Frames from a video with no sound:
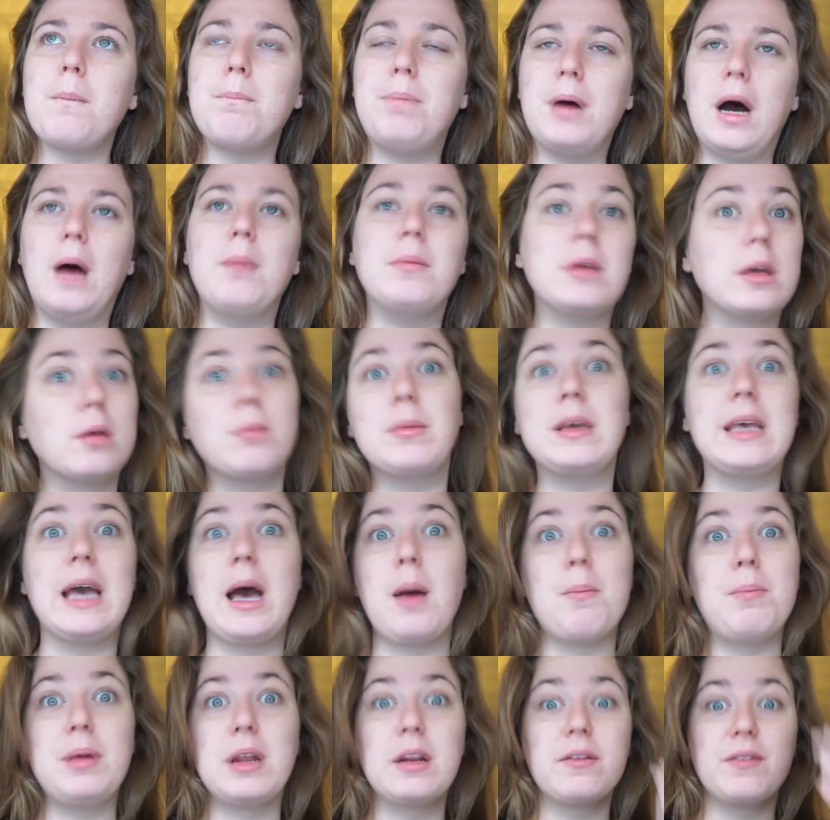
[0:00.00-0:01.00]
Birmingham
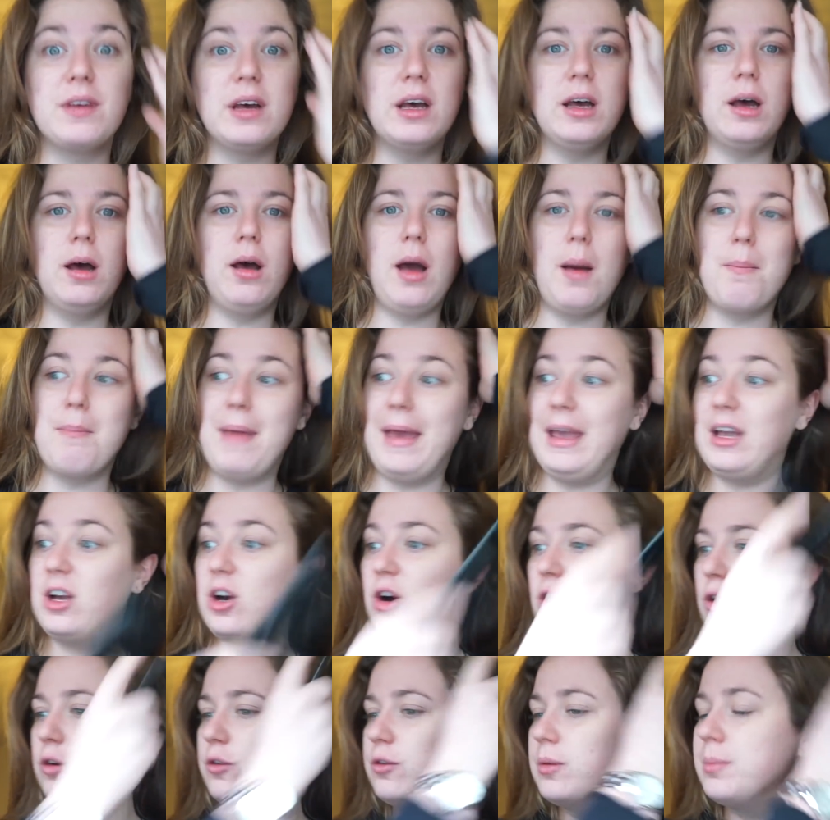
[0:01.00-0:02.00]
get a bit of a
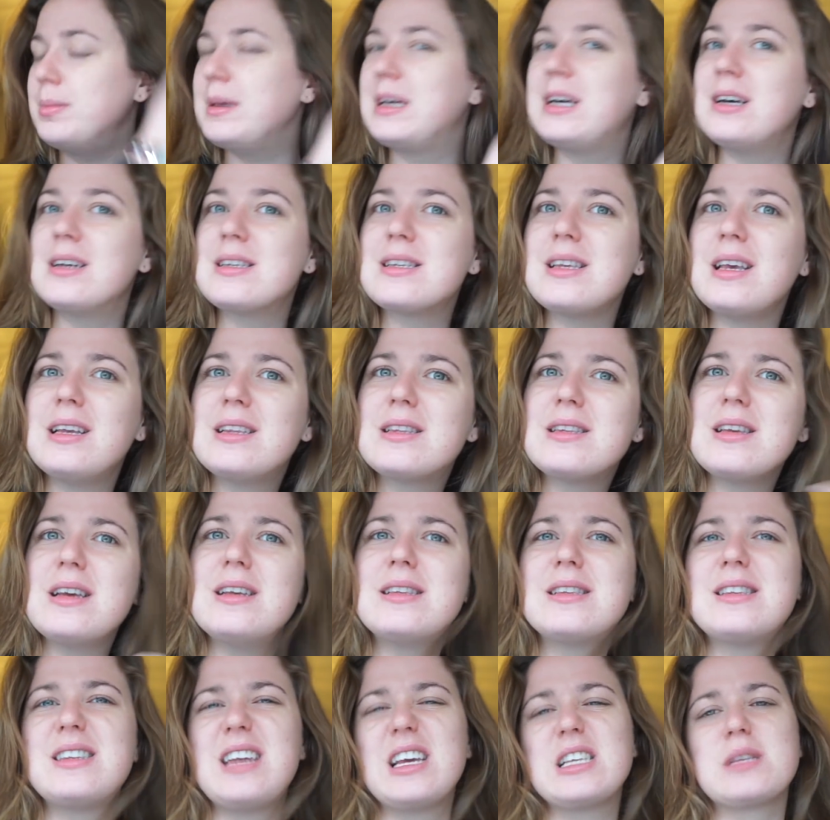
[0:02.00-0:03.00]
makeover, because
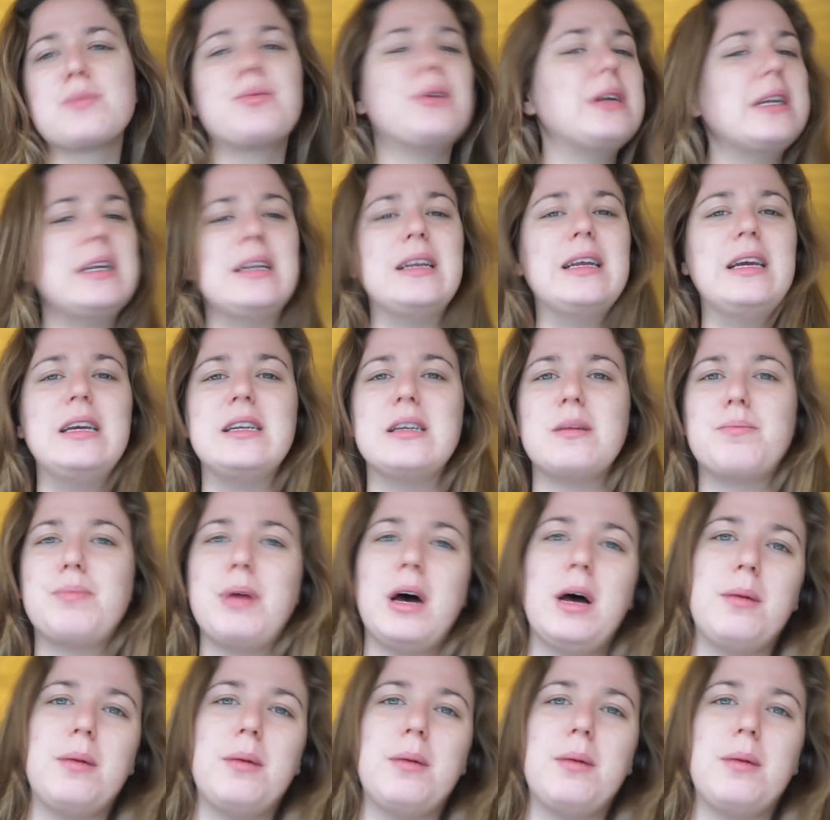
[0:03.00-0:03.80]
it's desperately needed.